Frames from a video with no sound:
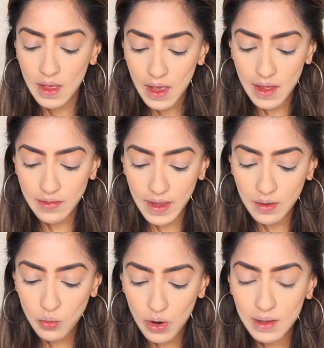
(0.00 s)
And
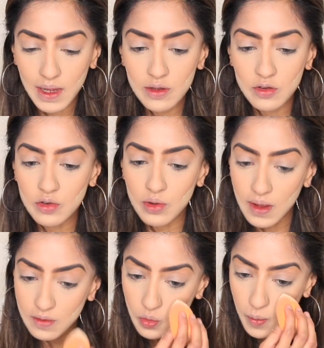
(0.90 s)
then what I like to do
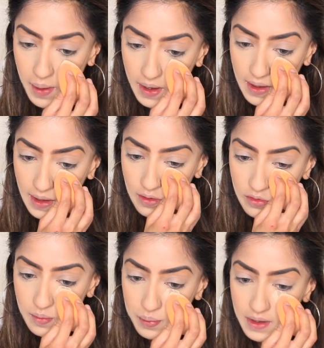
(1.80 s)
is go back in and
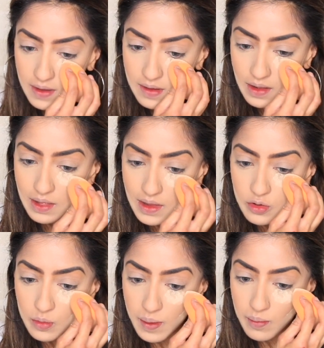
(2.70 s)
just place a
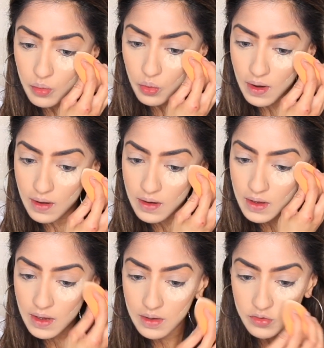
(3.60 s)
little bit more
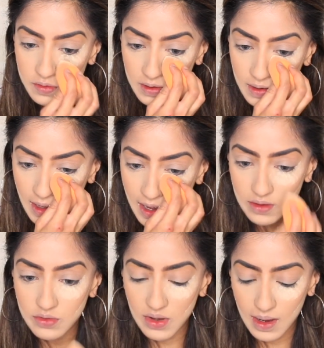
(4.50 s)
just to
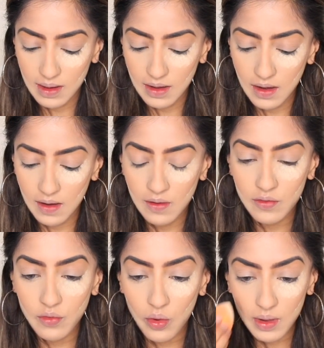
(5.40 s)
catch any
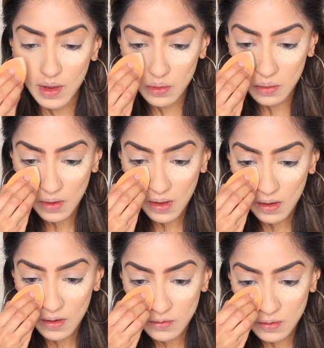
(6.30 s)
fallout
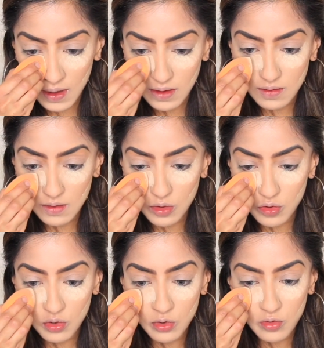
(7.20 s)
so that it doesn't look
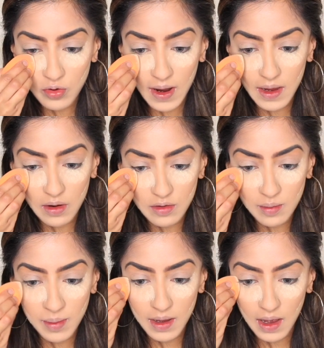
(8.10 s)
too dry under
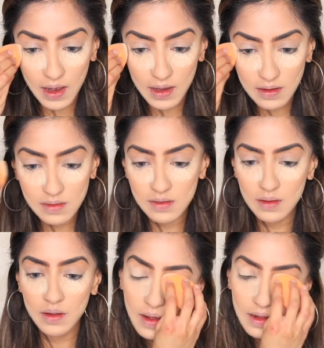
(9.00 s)
my eyes.
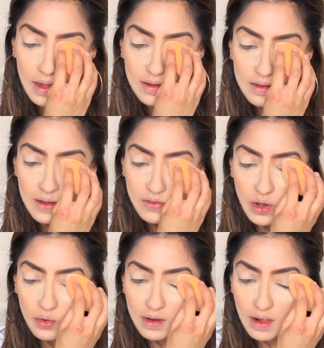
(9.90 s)
And I like to leave that
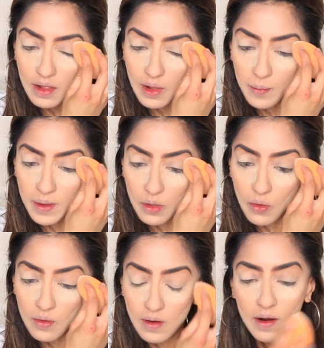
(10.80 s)
on a little bit
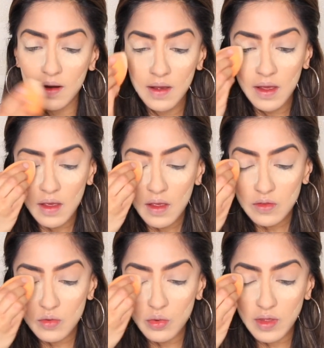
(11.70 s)
longer,
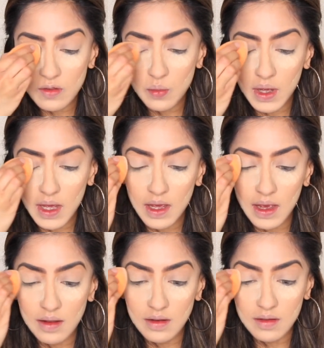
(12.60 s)
so this way
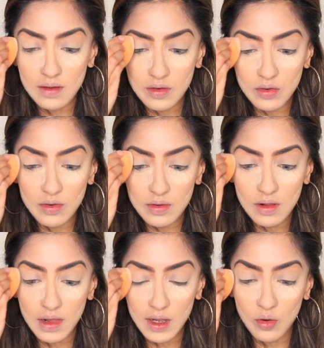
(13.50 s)
it doesn't
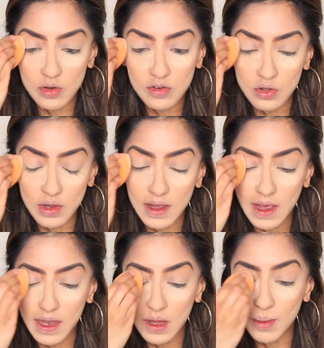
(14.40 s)
cling on to like
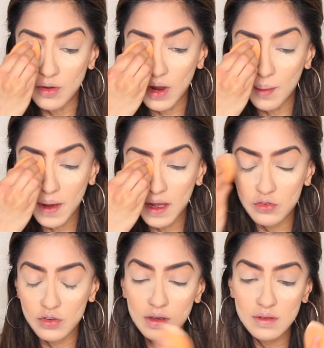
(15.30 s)
any of my dry
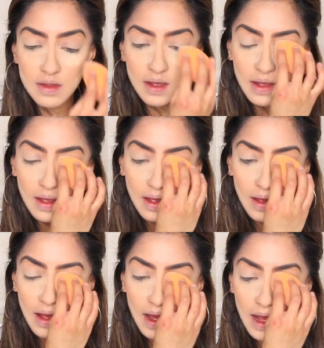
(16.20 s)
patches
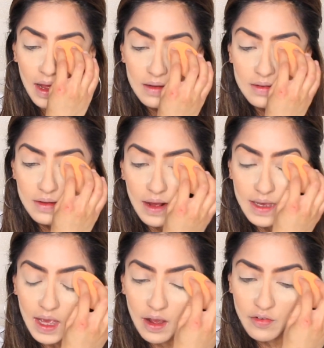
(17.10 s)
and I
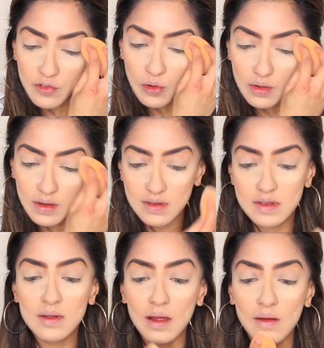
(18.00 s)
get a
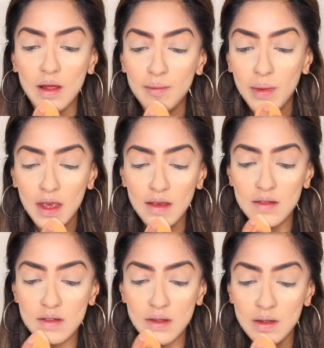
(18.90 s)
flawless kind of
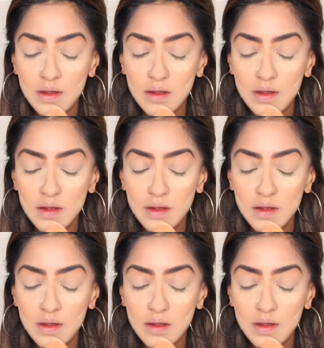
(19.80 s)
base.